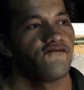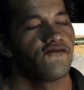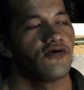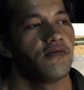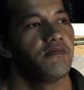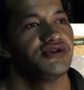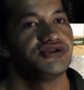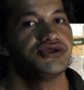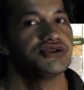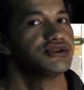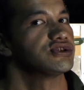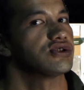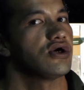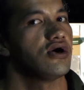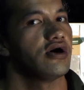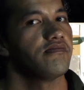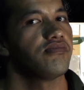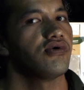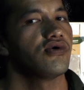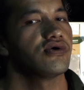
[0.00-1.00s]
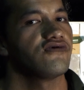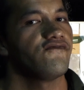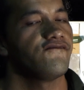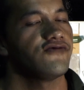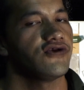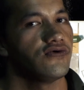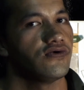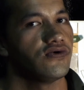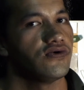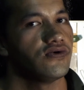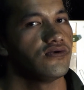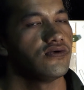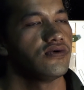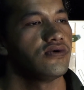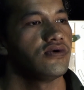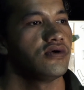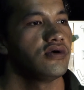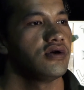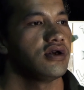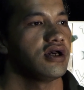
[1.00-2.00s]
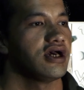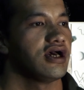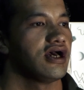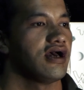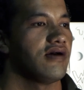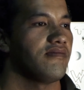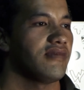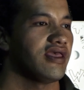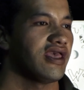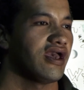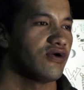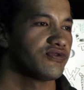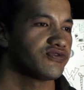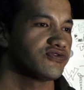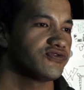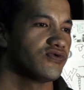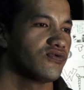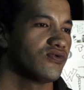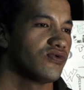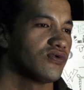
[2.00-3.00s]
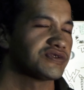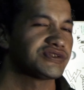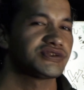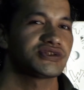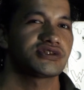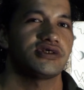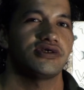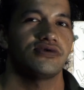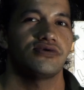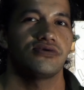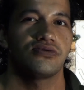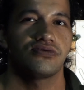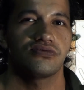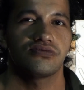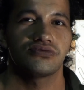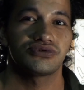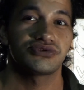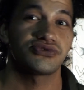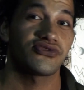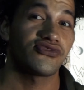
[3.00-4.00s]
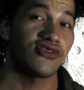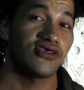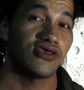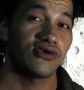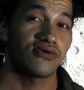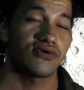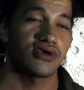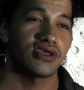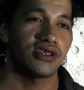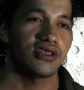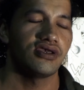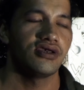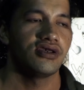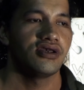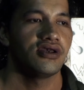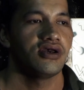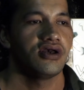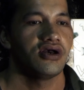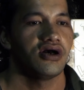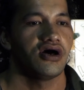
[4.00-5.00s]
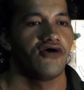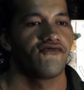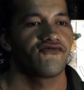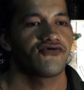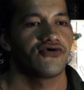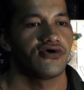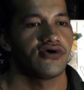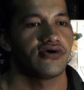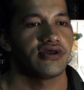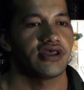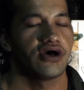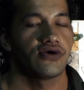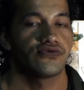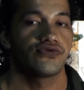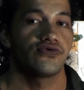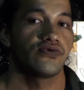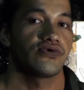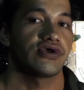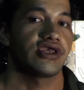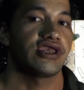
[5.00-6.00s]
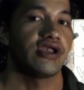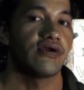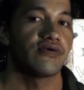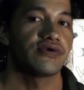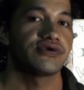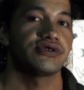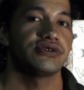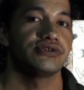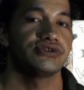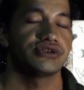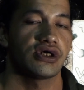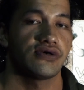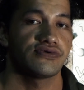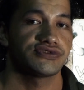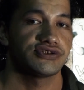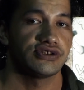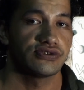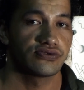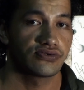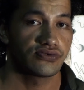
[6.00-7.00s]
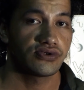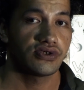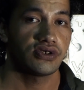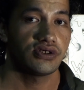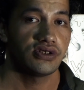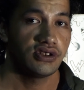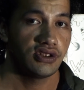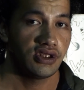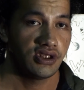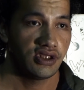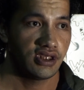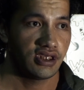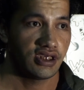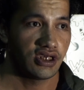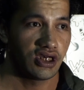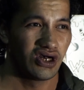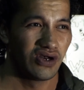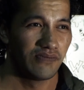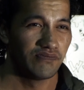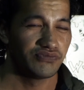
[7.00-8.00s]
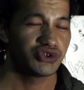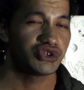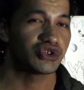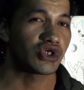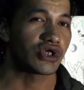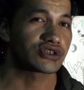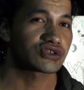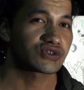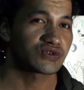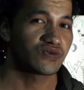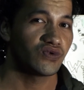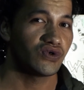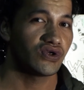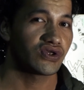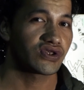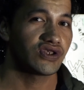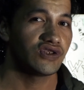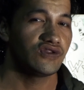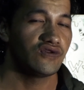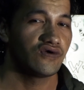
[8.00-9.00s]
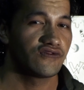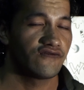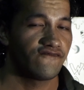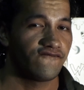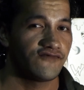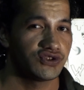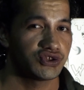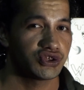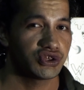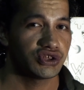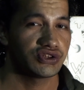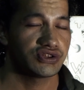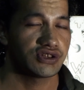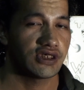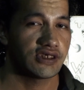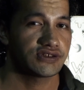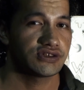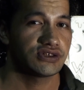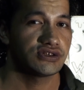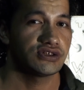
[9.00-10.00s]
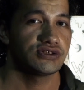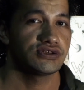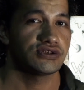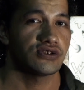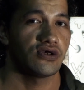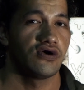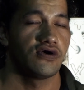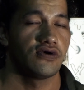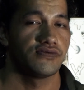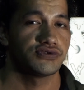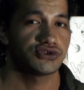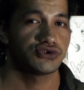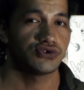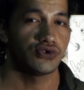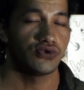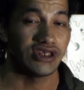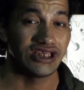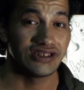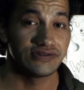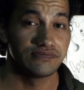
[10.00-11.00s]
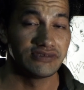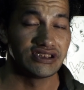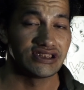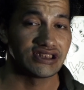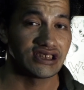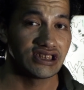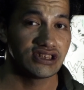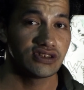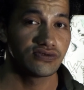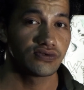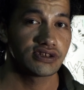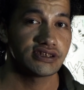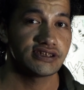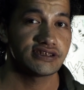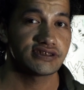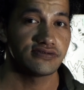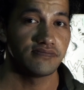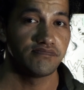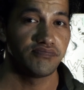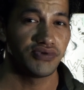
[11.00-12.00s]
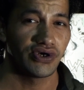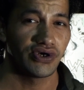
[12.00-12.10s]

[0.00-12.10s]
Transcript: from a design point of view, outdoor skills theory. I've got outdoor heritage Aotearoa. I'm just working on the finishing touches of Sir Edmund Hillary's